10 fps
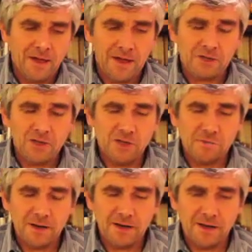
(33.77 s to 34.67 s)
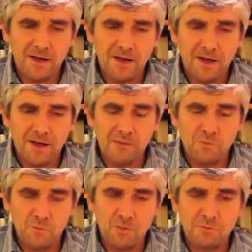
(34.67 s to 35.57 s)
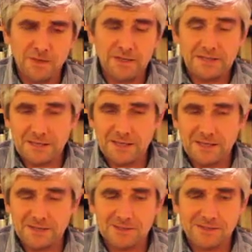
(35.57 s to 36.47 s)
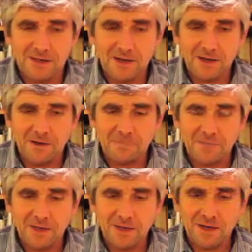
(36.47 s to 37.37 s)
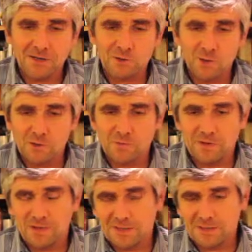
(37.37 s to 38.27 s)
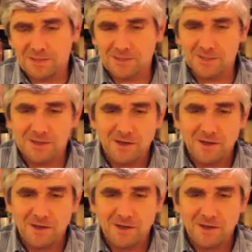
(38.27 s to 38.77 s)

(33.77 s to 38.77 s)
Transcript: Actually, when I booked my tickets, Gerd told me that it